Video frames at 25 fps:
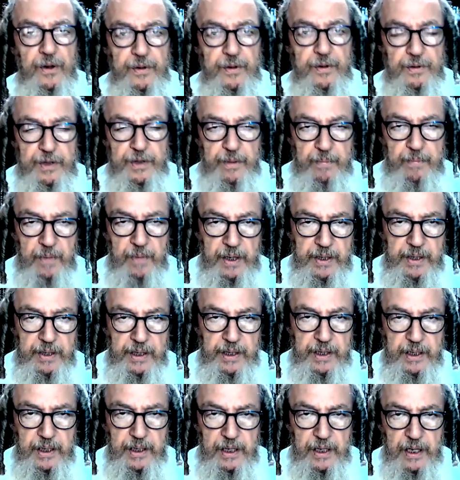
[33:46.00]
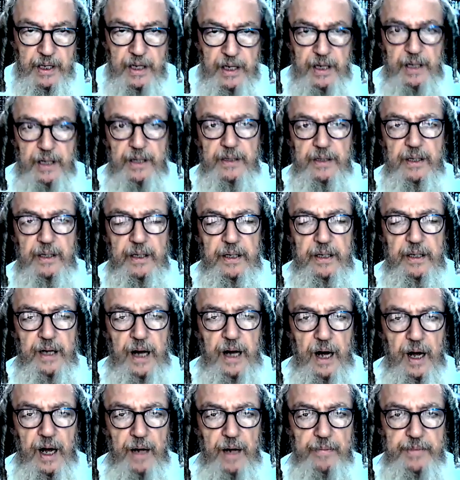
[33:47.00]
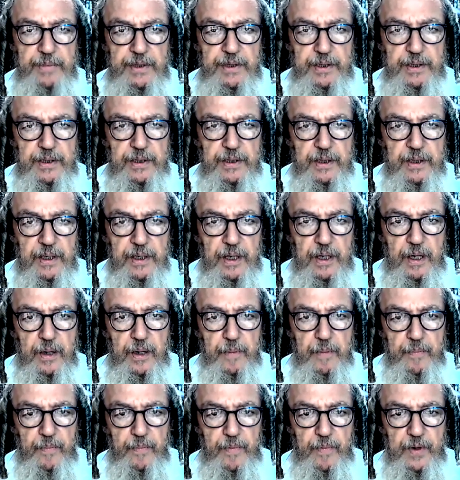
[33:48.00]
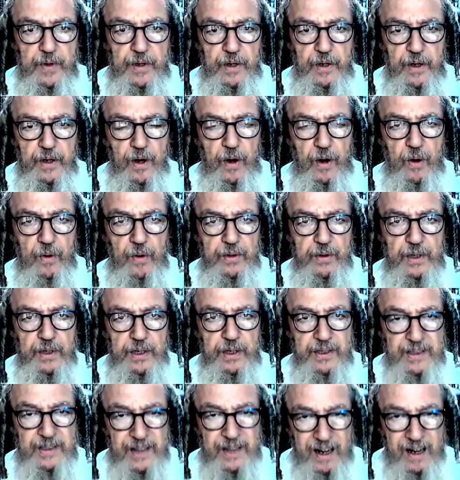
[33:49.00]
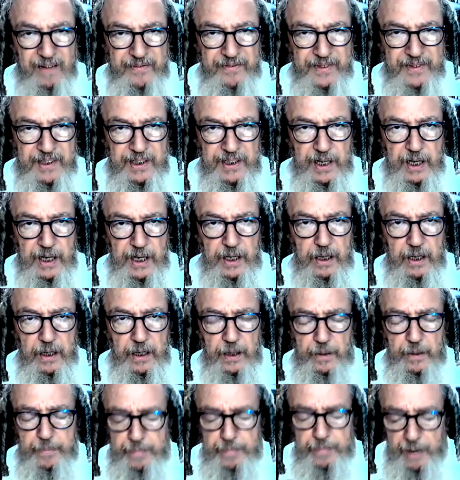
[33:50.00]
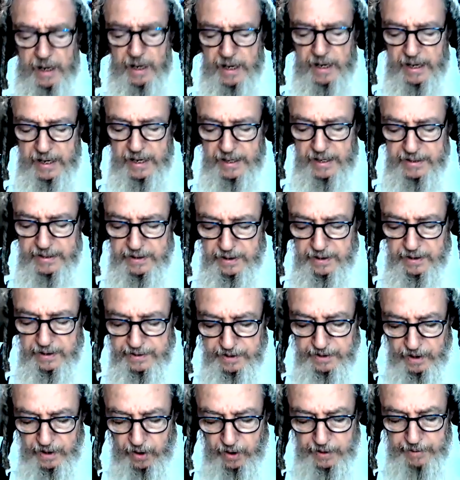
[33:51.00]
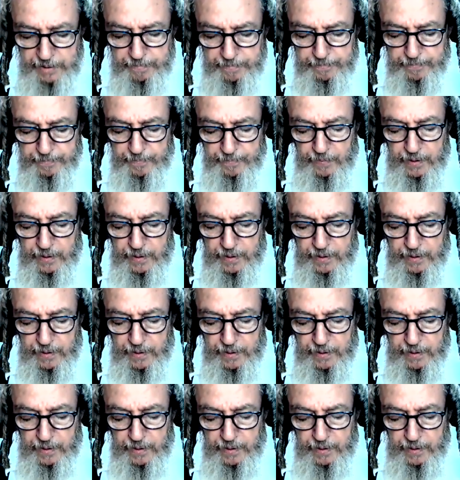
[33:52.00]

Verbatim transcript: through the money that comes, you know, that is confiscated by the goyim.